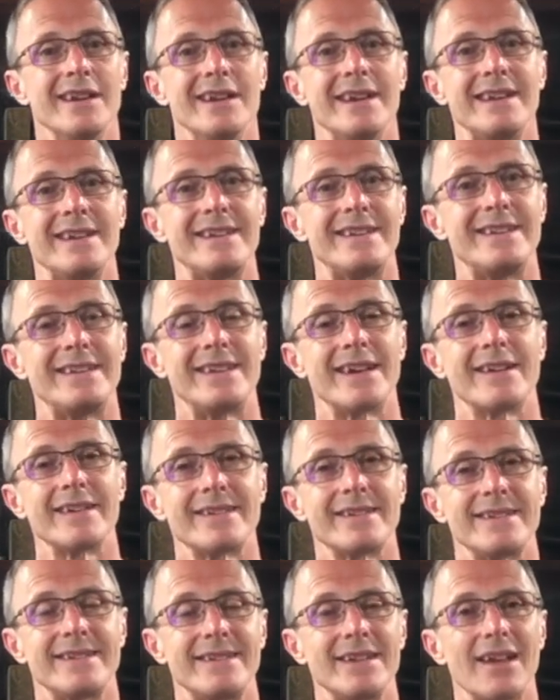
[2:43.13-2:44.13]
It
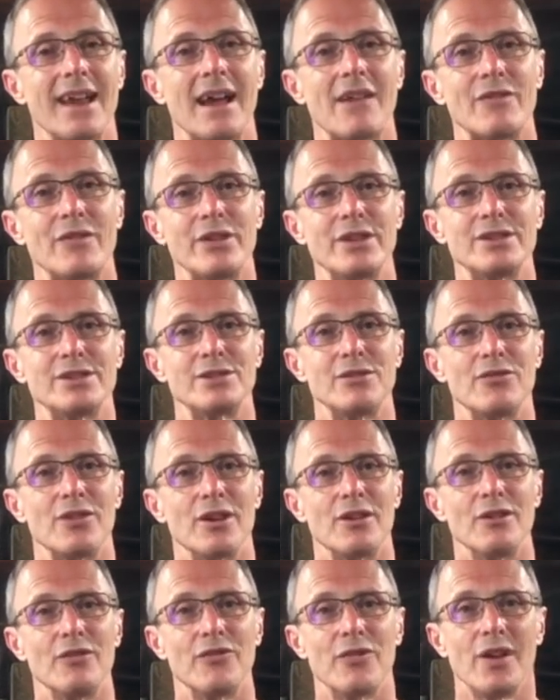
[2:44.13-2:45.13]
does still have the issue
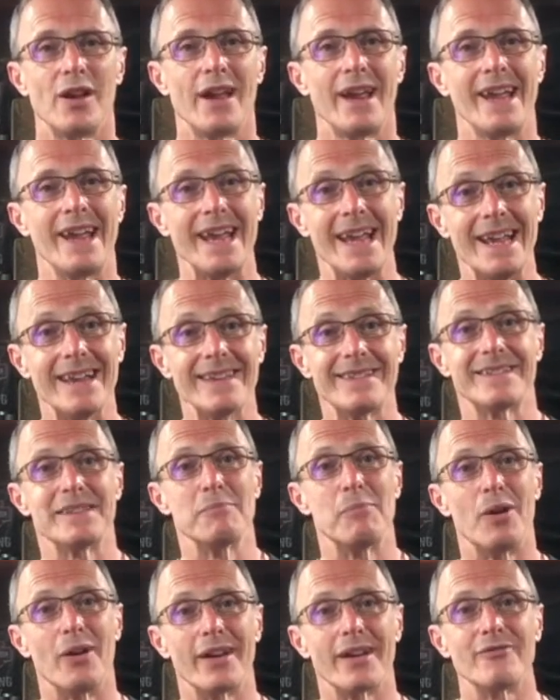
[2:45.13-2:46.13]
though of, is
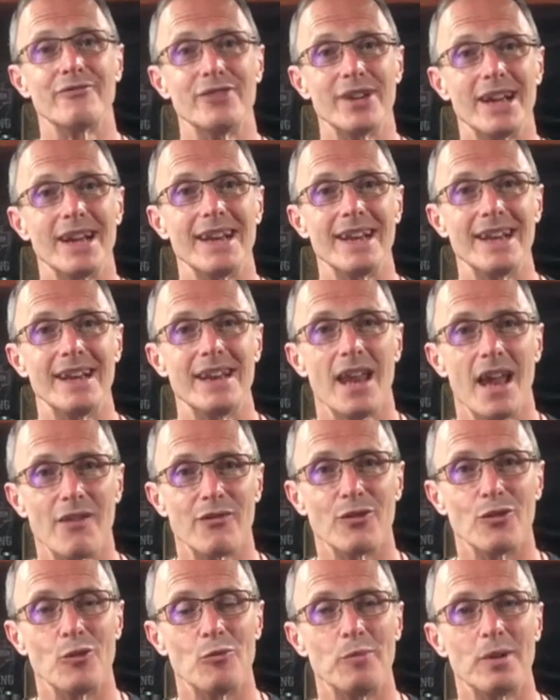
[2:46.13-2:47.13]
the bike really
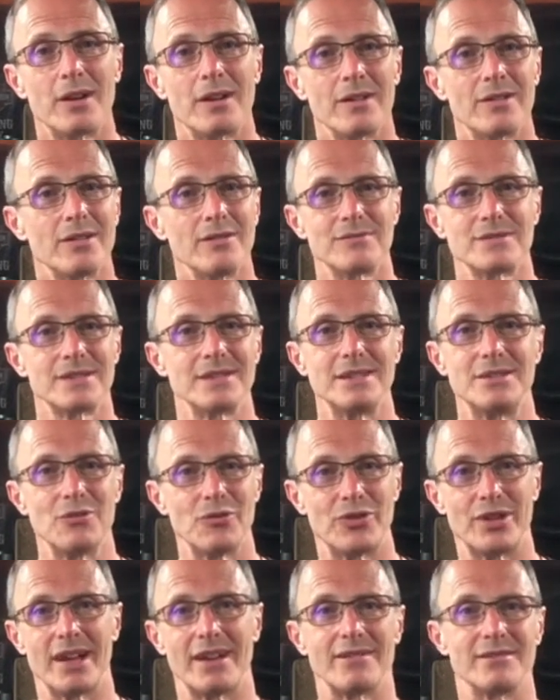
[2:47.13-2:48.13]
level, because obviously
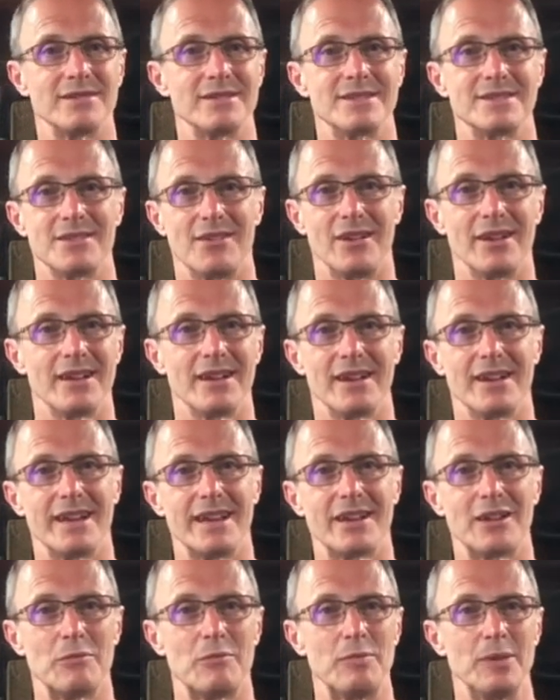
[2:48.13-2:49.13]
you're down on the side and
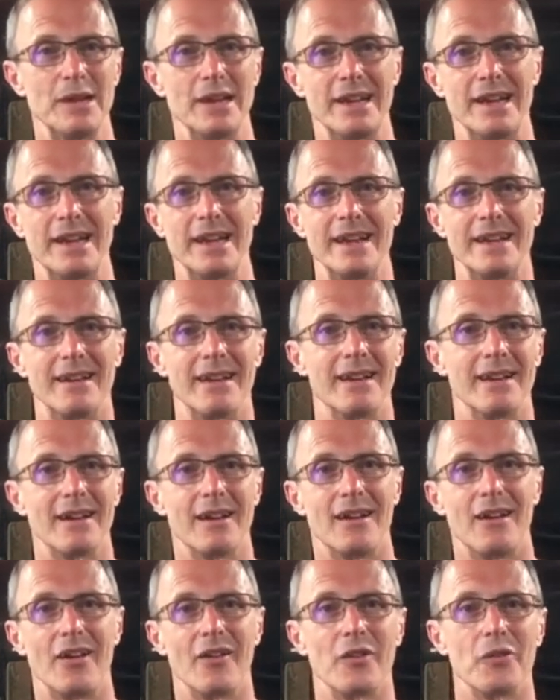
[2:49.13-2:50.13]
it could be leaning
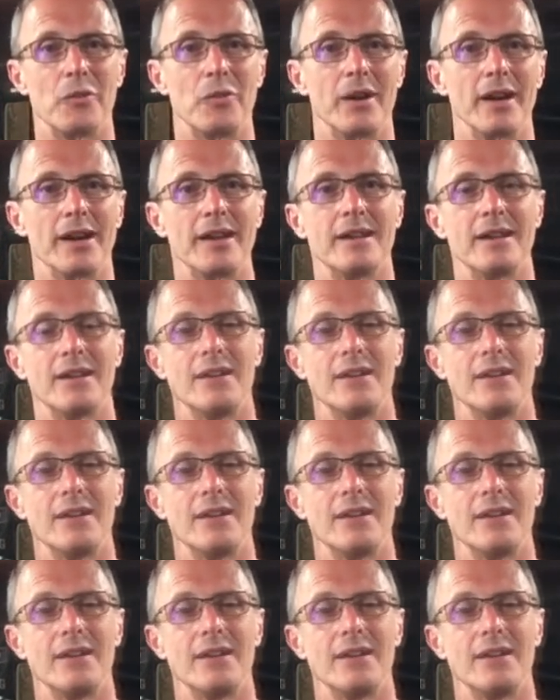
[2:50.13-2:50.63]
either way.